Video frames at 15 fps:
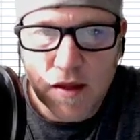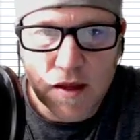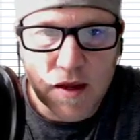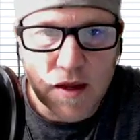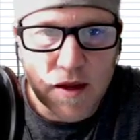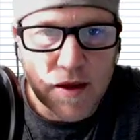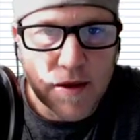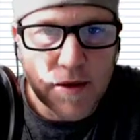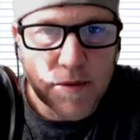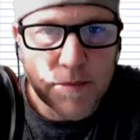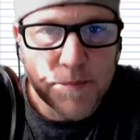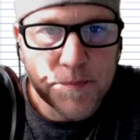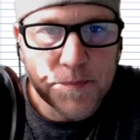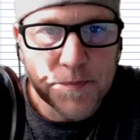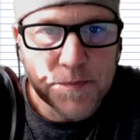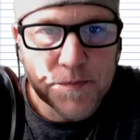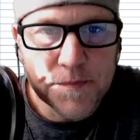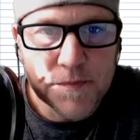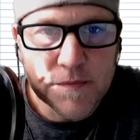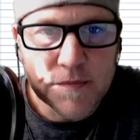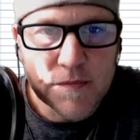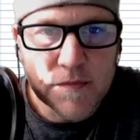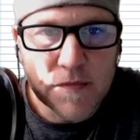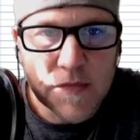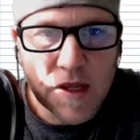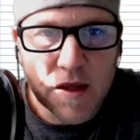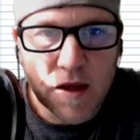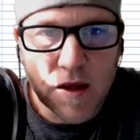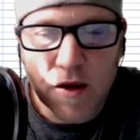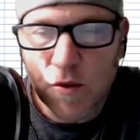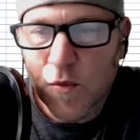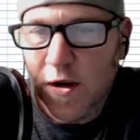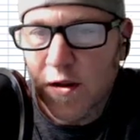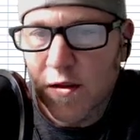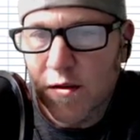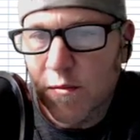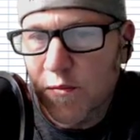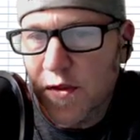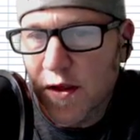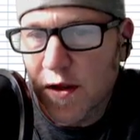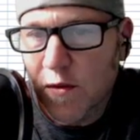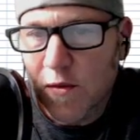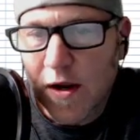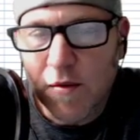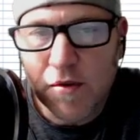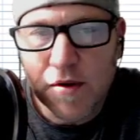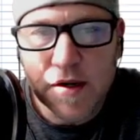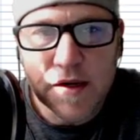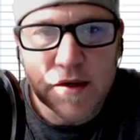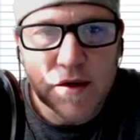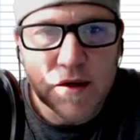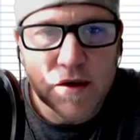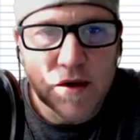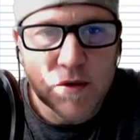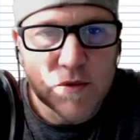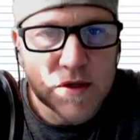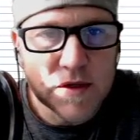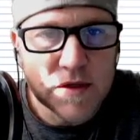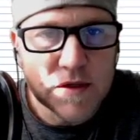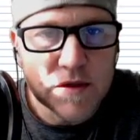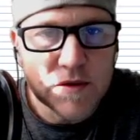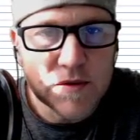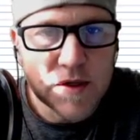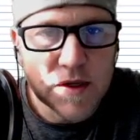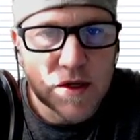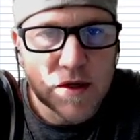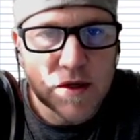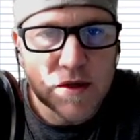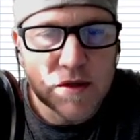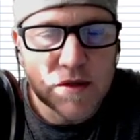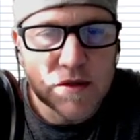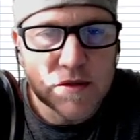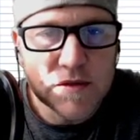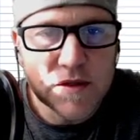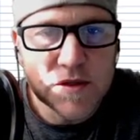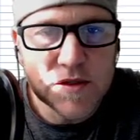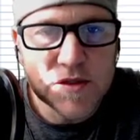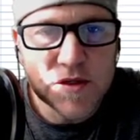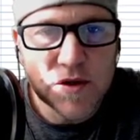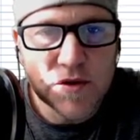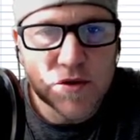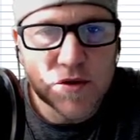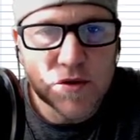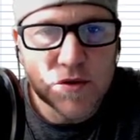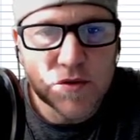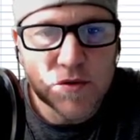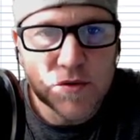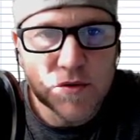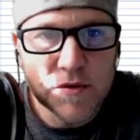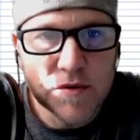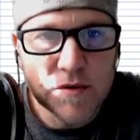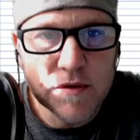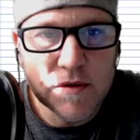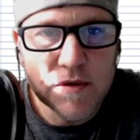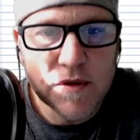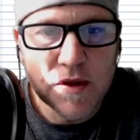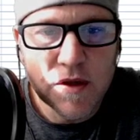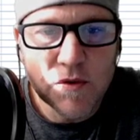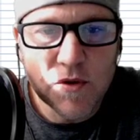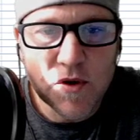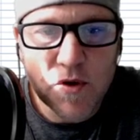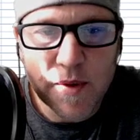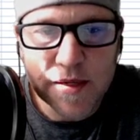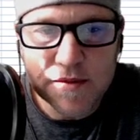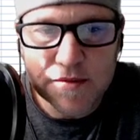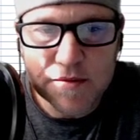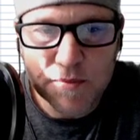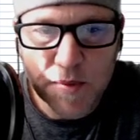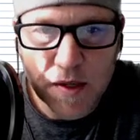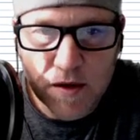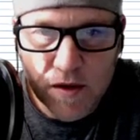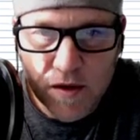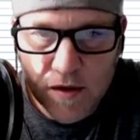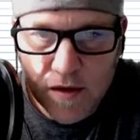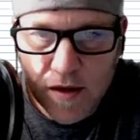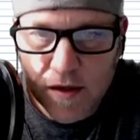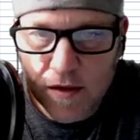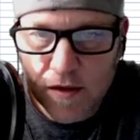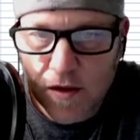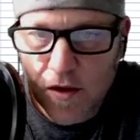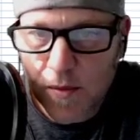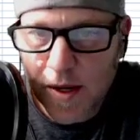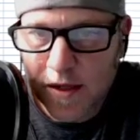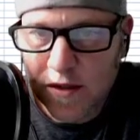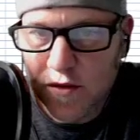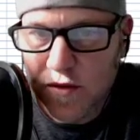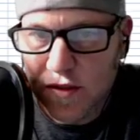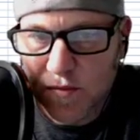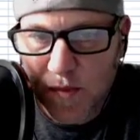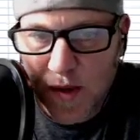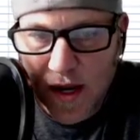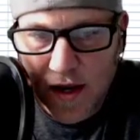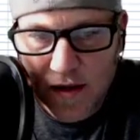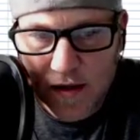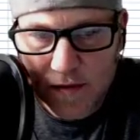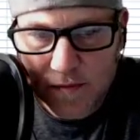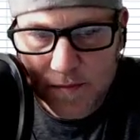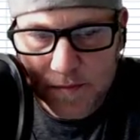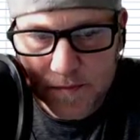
One other thing while we're in here, I wanted to show you. We'll go back to speaker and go back to expanded.